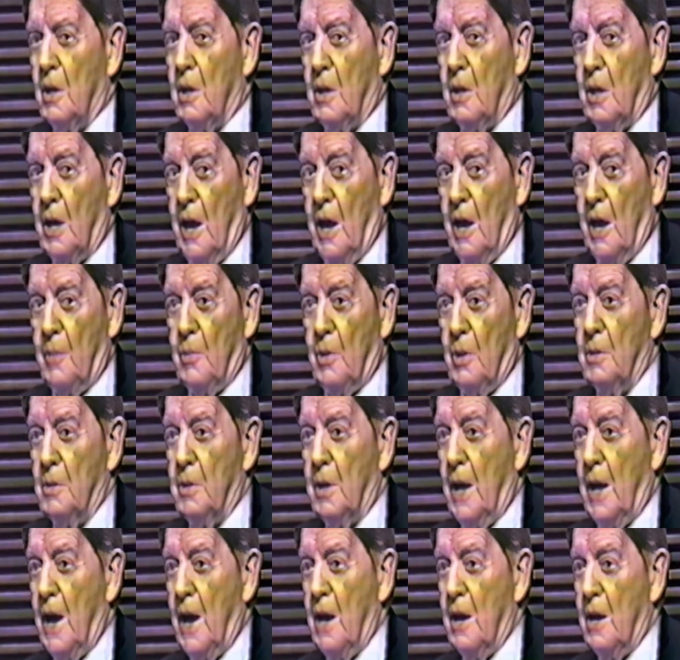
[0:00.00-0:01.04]
the Admiral
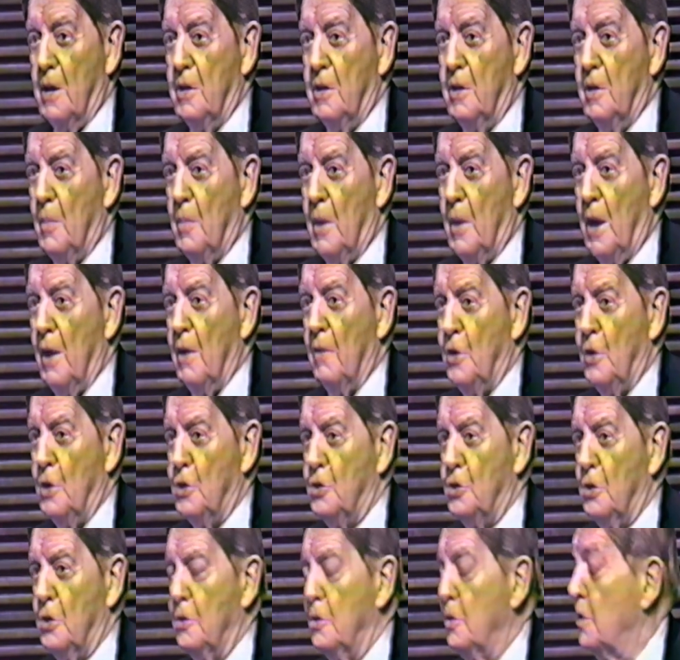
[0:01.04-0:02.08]
added to my
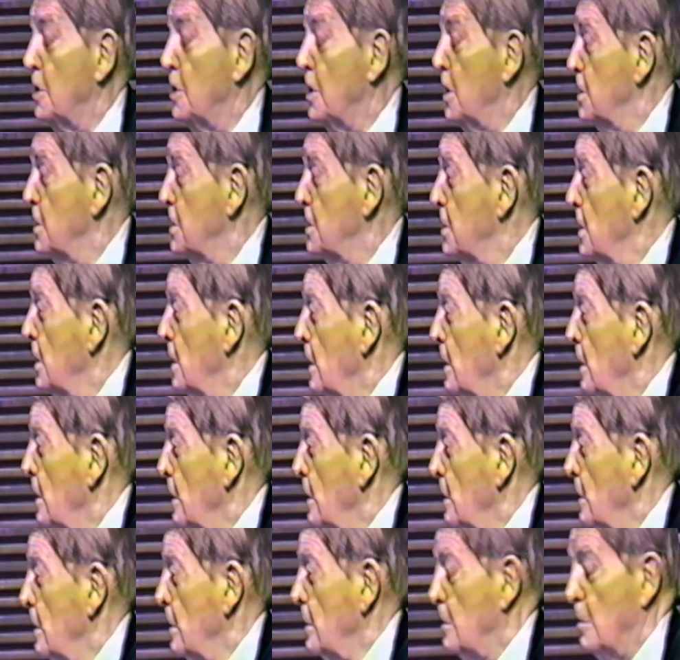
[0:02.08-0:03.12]
official duties
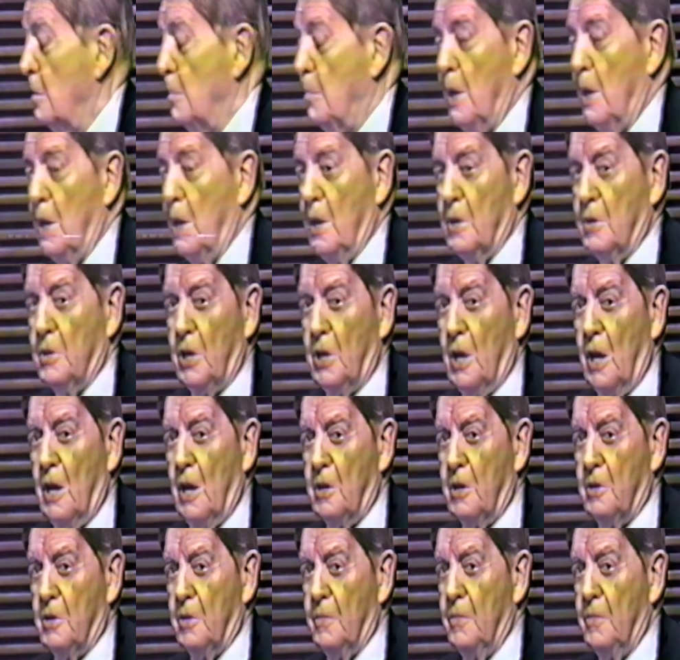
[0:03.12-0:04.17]
to be in
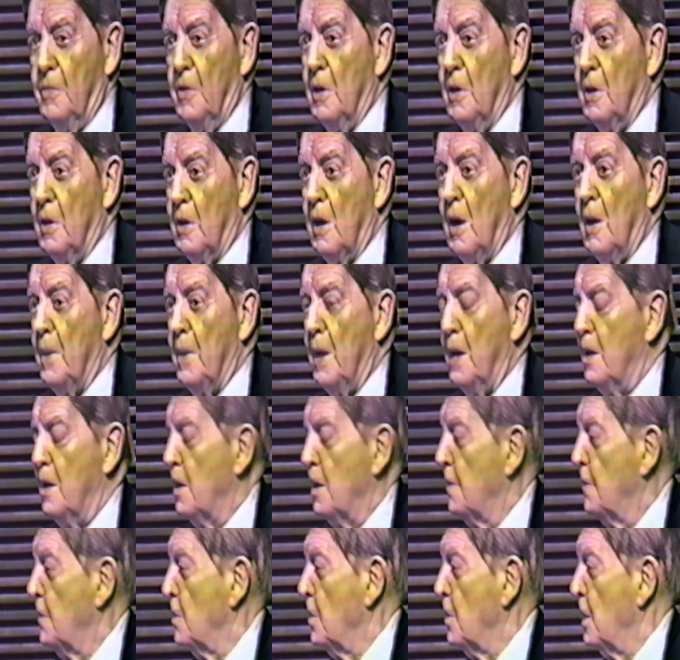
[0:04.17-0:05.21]
charge of Combat
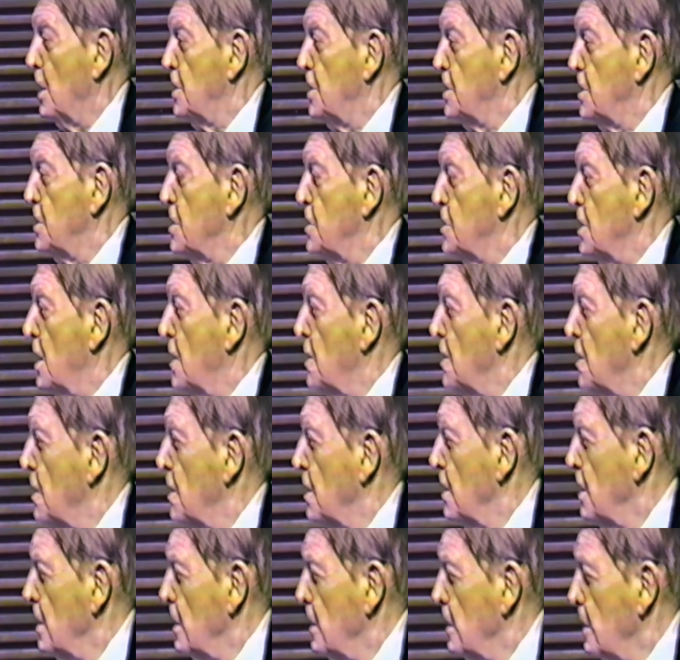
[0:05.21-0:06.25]
Information Center.
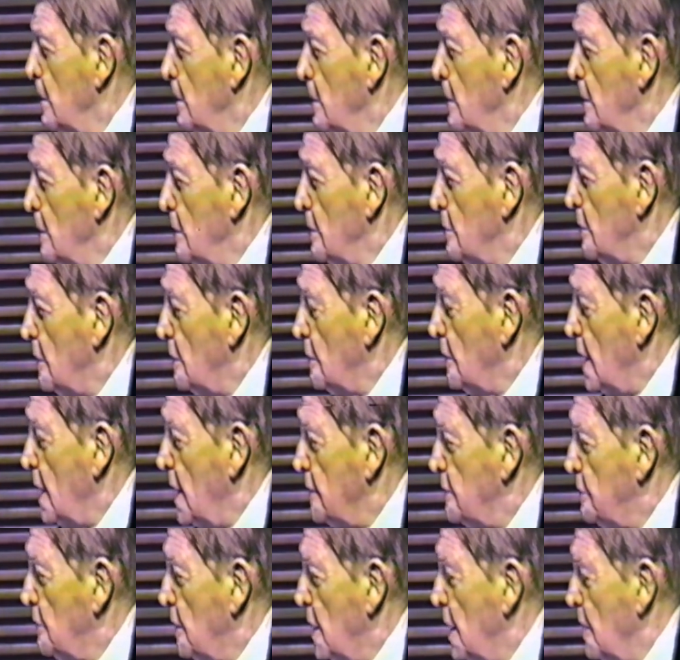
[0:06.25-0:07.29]
So
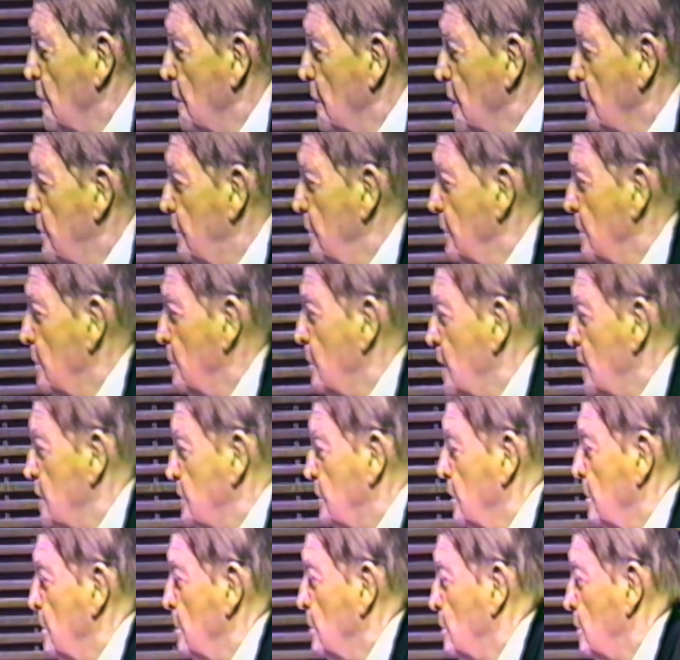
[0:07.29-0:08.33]
that's what I went through the
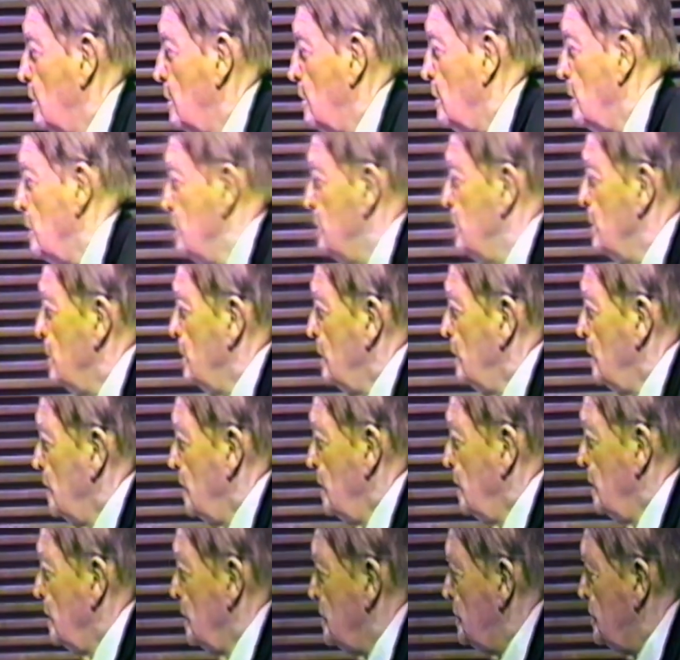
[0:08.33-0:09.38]
rest of the wars
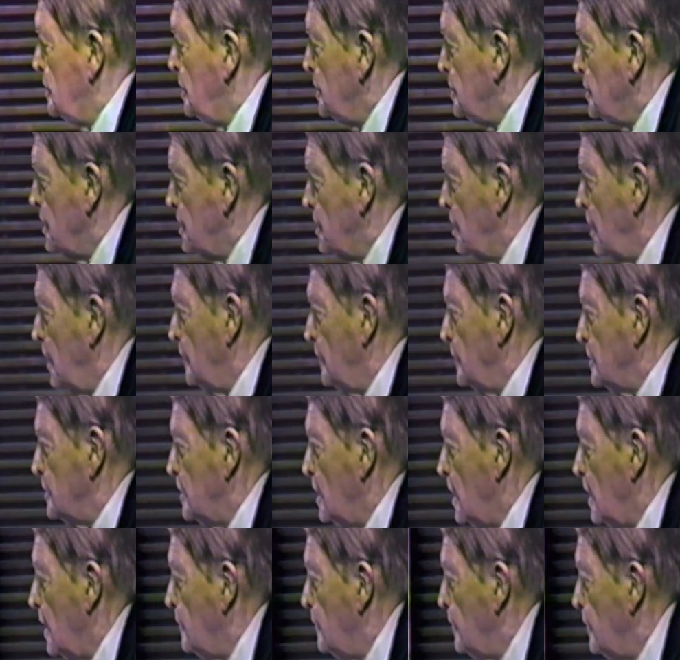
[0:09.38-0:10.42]
Assistant Chief of
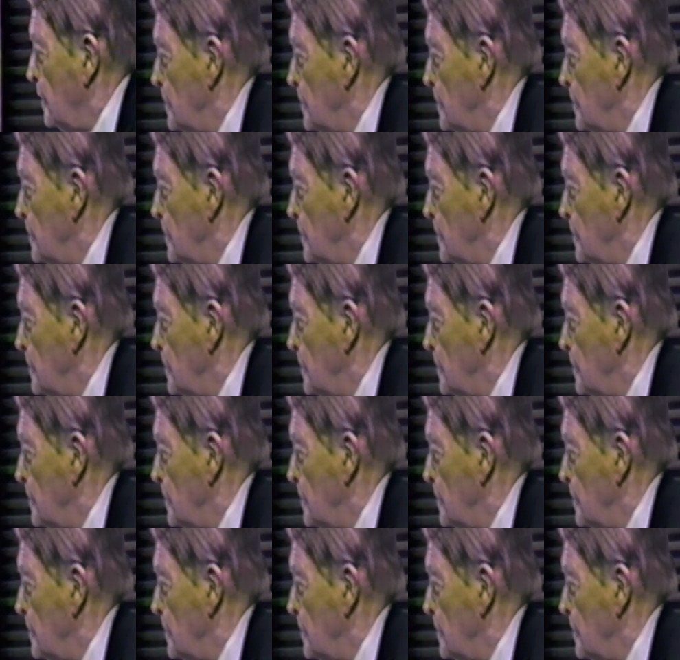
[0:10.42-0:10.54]
Staff for